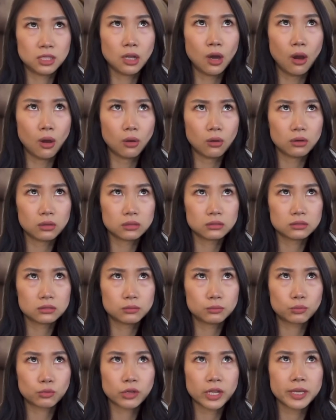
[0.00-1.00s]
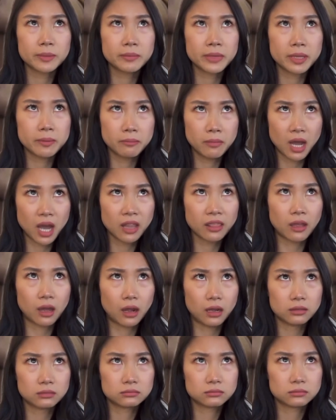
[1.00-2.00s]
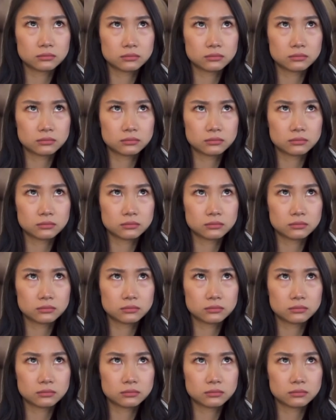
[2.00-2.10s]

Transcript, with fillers: No. Bring me mother.